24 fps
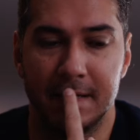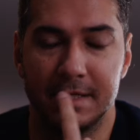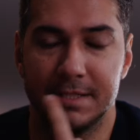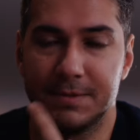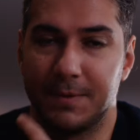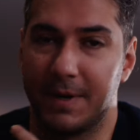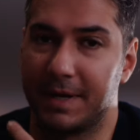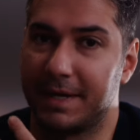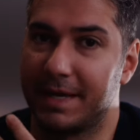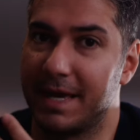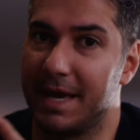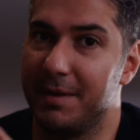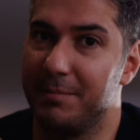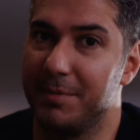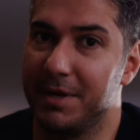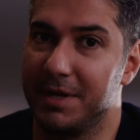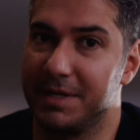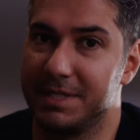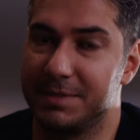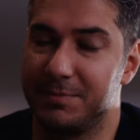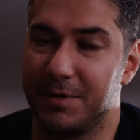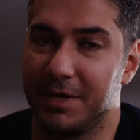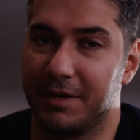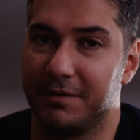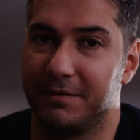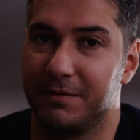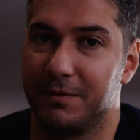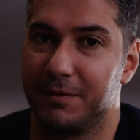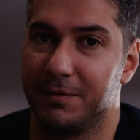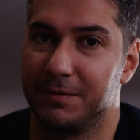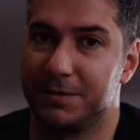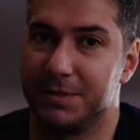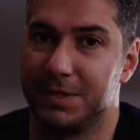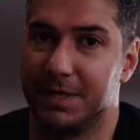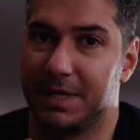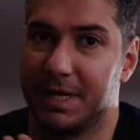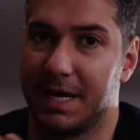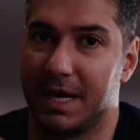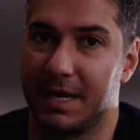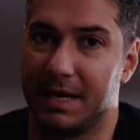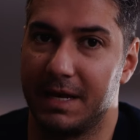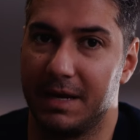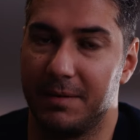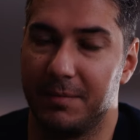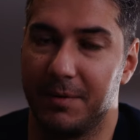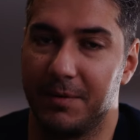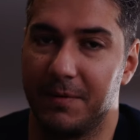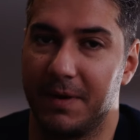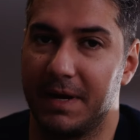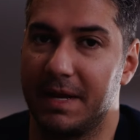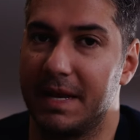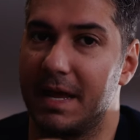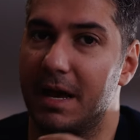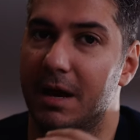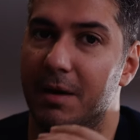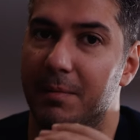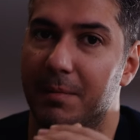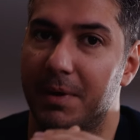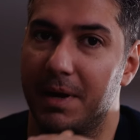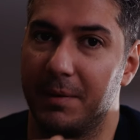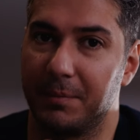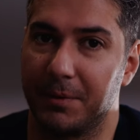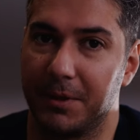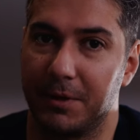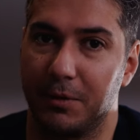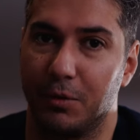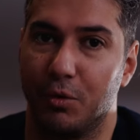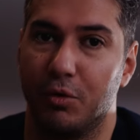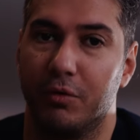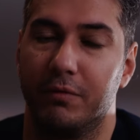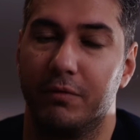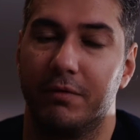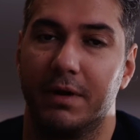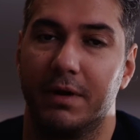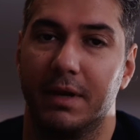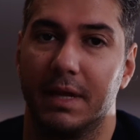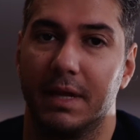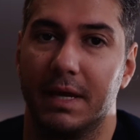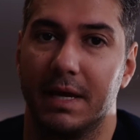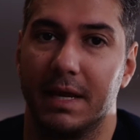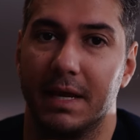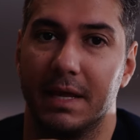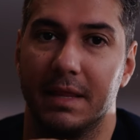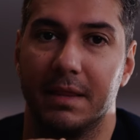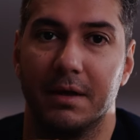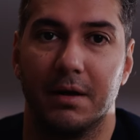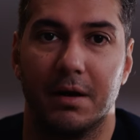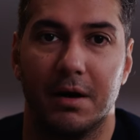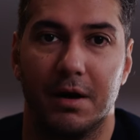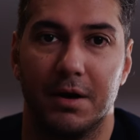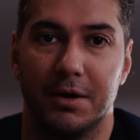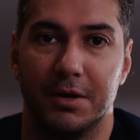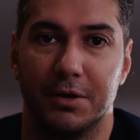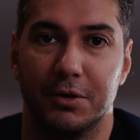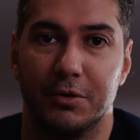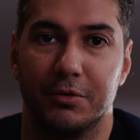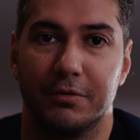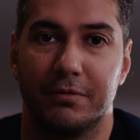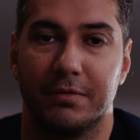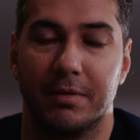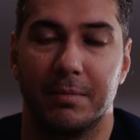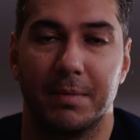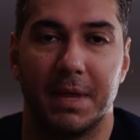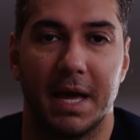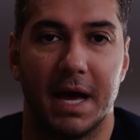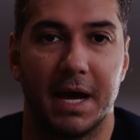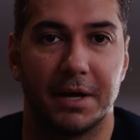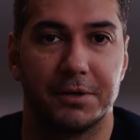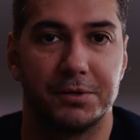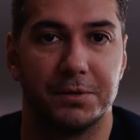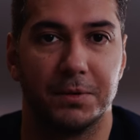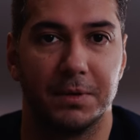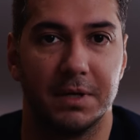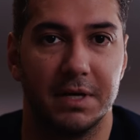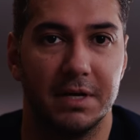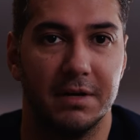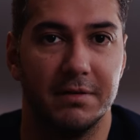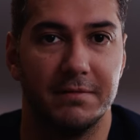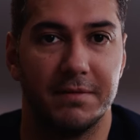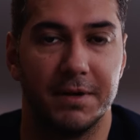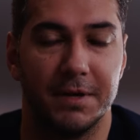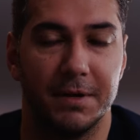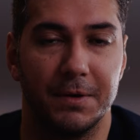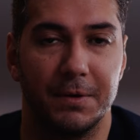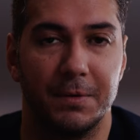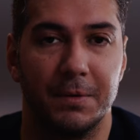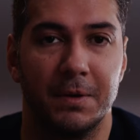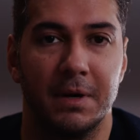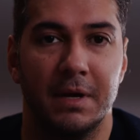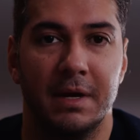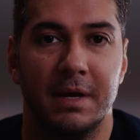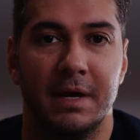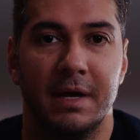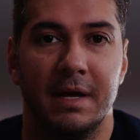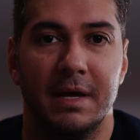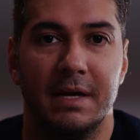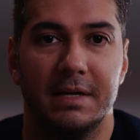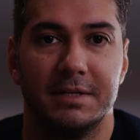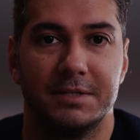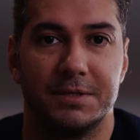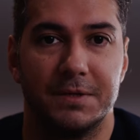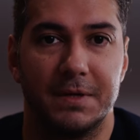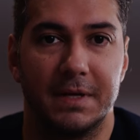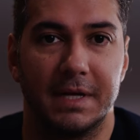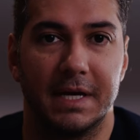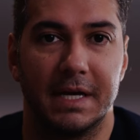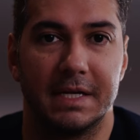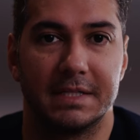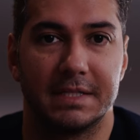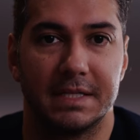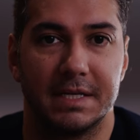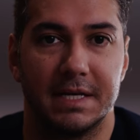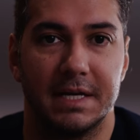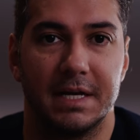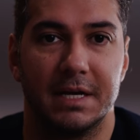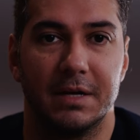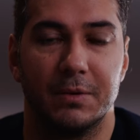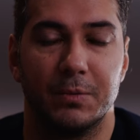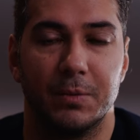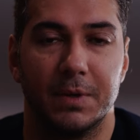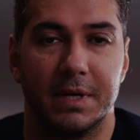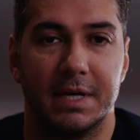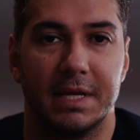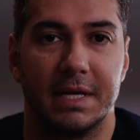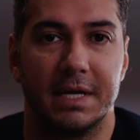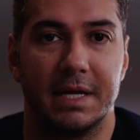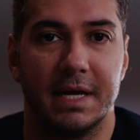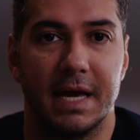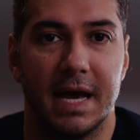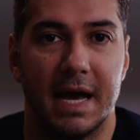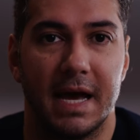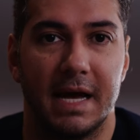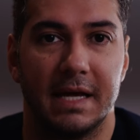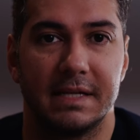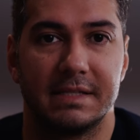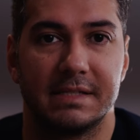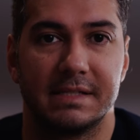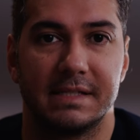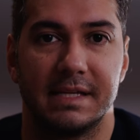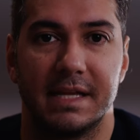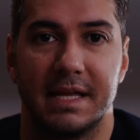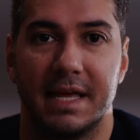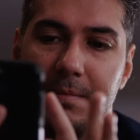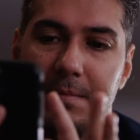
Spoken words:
So I can't be on speakerphone, so you can't hear me right now, but I'm going to overlay the audio from the actual interview so you guys can hear what he asks.